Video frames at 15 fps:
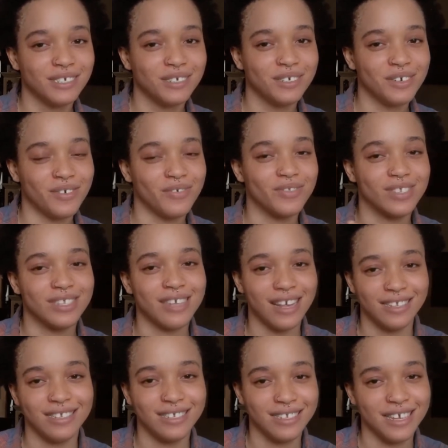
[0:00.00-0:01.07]
on
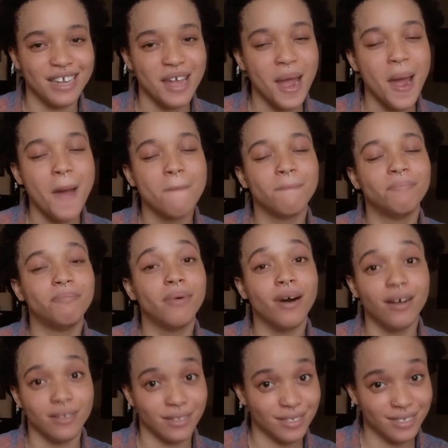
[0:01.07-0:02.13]
Saturday,
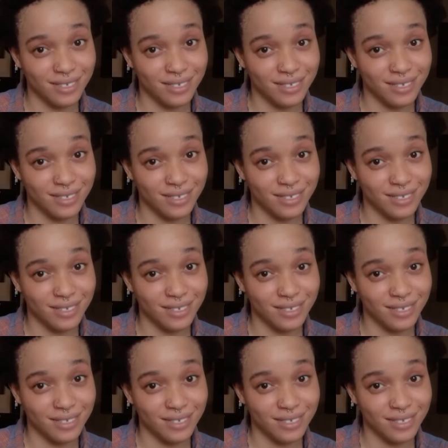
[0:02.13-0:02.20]
but